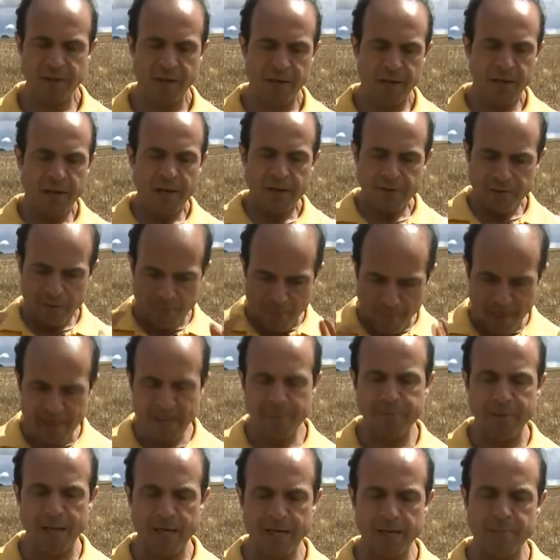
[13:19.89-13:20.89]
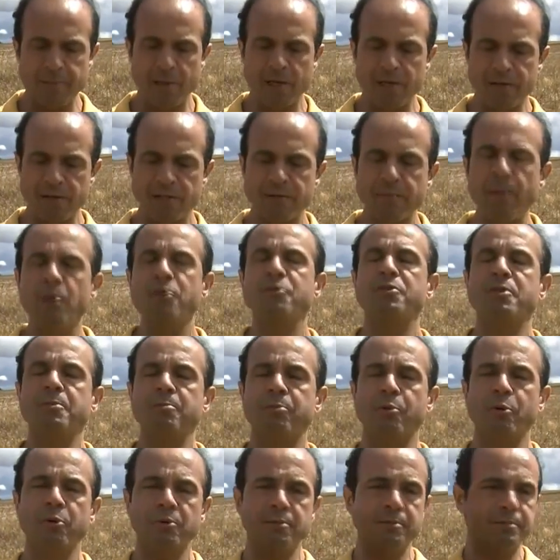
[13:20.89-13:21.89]
The main part of the body that's most
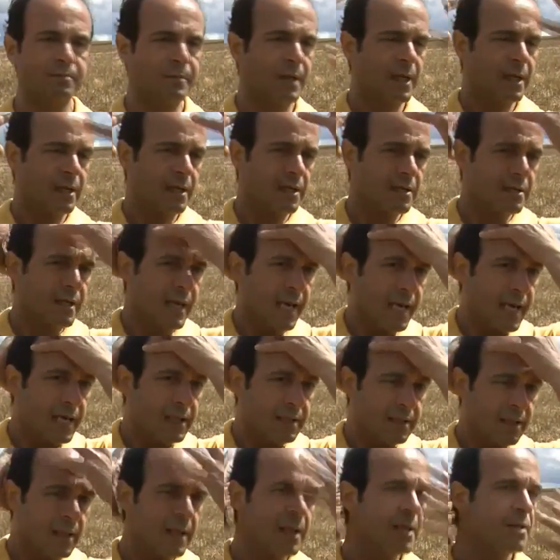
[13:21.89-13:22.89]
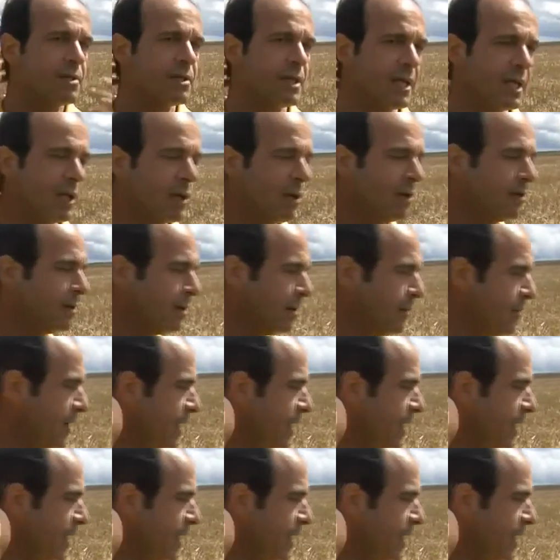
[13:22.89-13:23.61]
important is the head sitting on